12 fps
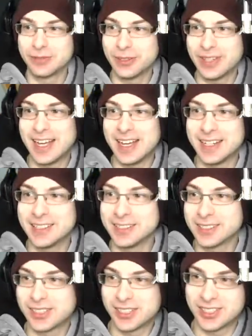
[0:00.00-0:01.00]
for that,
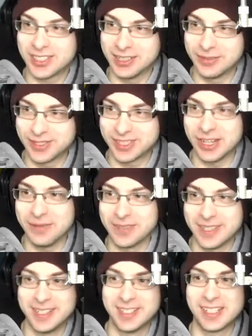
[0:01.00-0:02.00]
if
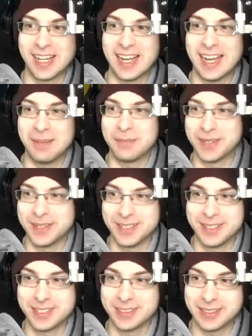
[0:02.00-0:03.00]
something's happened,